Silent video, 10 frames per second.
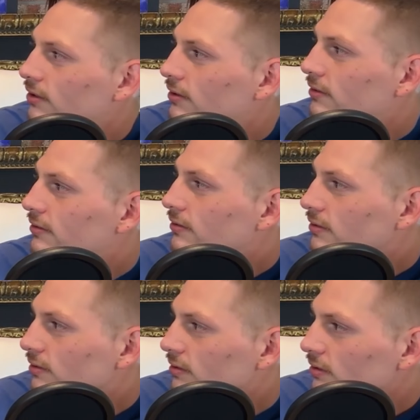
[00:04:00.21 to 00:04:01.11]

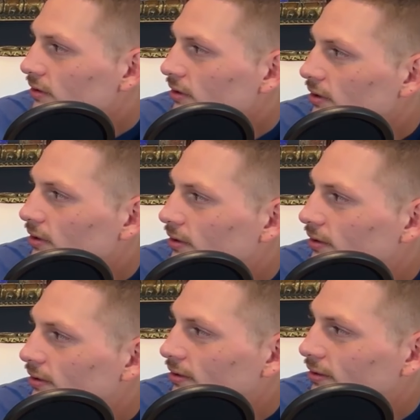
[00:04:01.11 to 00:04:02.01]

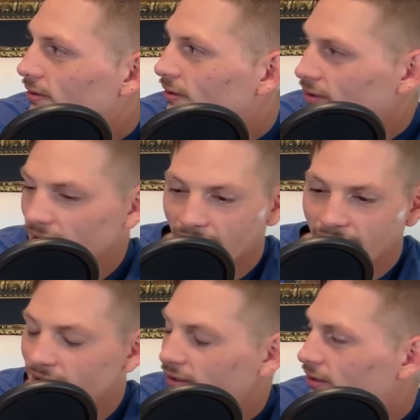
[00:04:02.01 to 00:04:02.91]

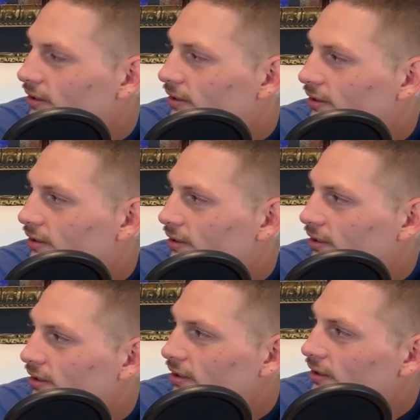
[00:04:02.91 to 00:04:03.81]

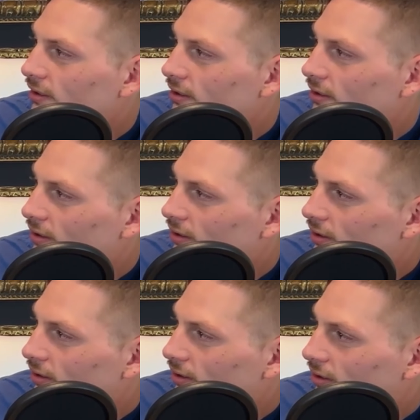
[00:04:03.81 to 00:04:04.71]

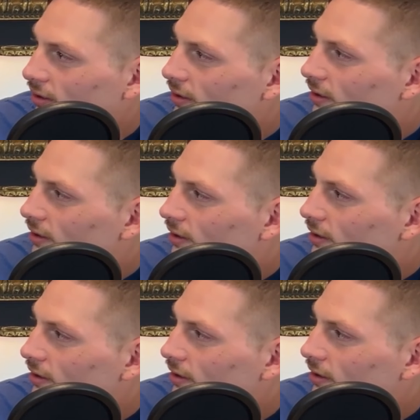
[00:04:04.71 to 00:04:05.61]

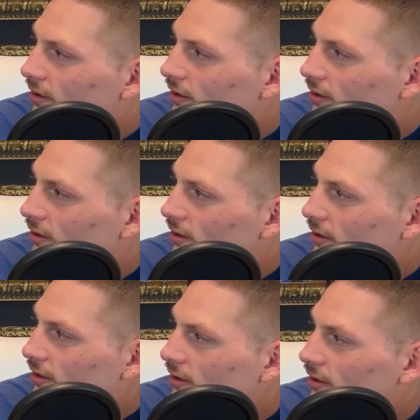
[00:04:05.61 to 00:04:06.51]

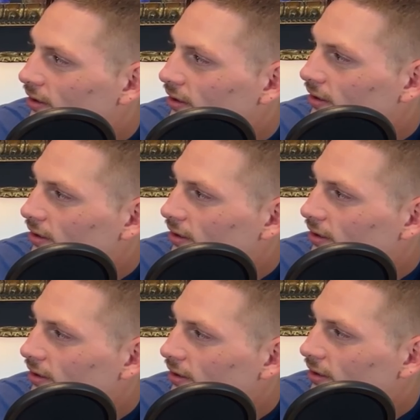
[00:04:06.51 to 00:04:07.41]

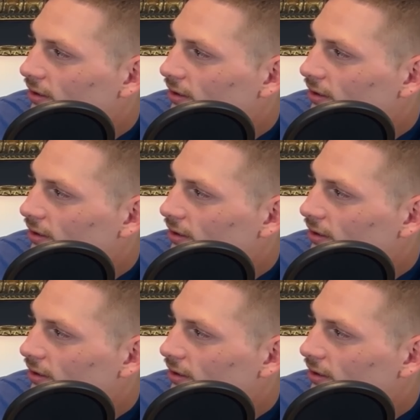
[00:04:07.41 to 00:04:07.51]
[no speech]